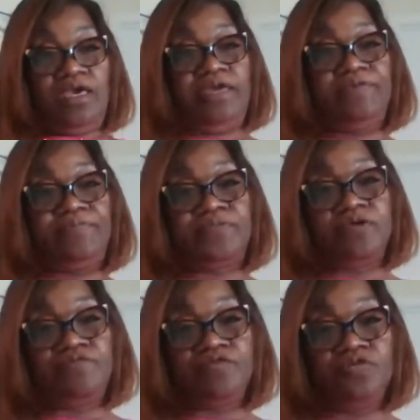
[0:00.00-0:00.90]
And
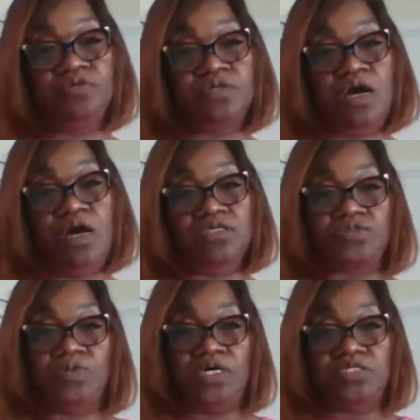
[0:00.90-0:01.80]
the root
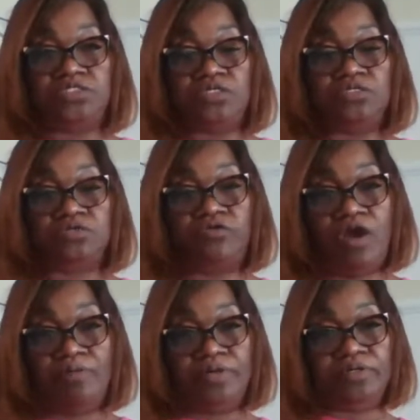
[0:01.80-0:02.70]
cause was
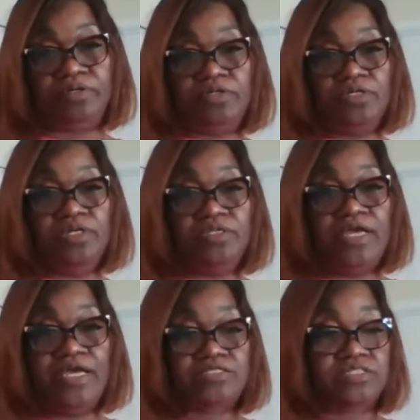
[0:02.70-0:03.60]
trauma
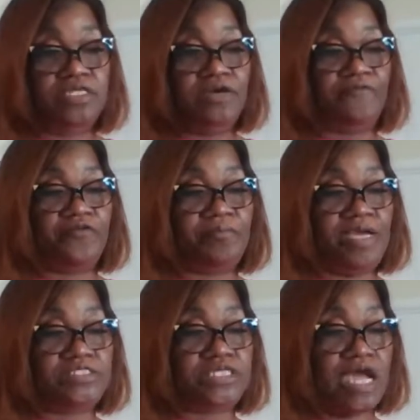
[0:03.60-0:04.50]
that stemmed from
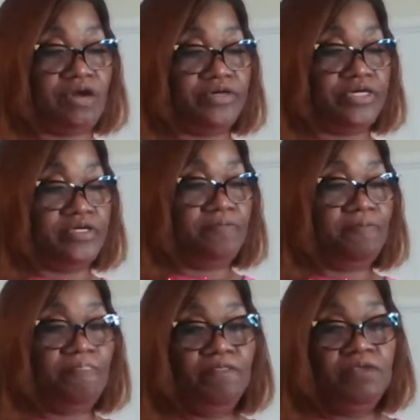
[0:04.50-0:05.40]
my childhood.
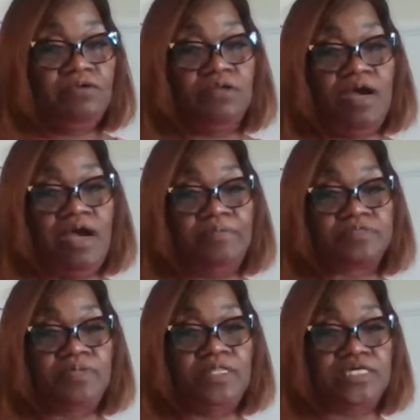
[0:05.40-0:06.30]
I
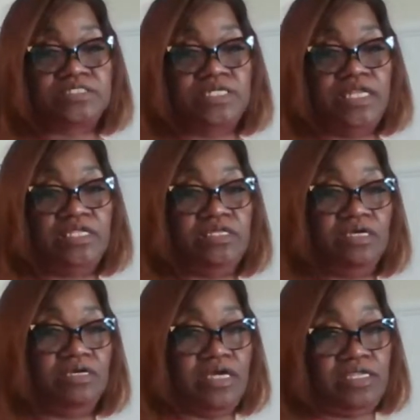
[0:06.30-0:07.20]
was molested
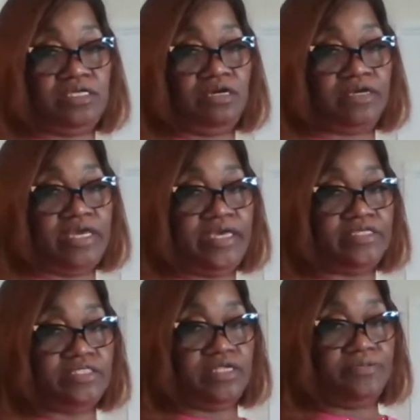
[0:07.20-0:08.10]
at a young
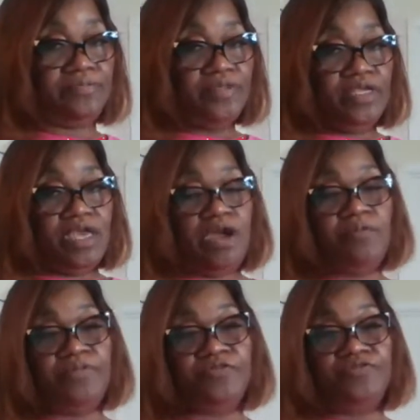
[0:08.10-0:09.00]
age, and
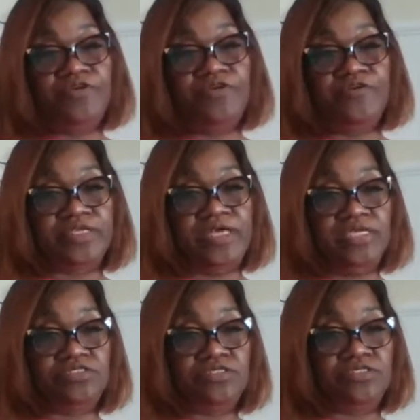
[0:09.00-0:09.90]
I went through different
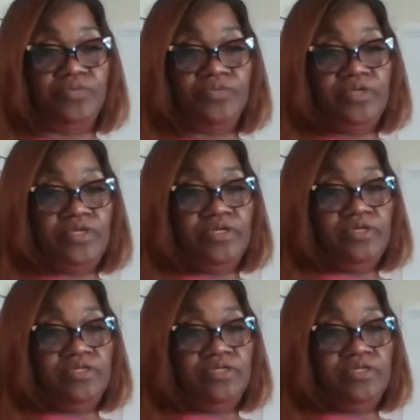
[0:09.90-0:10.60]
things, different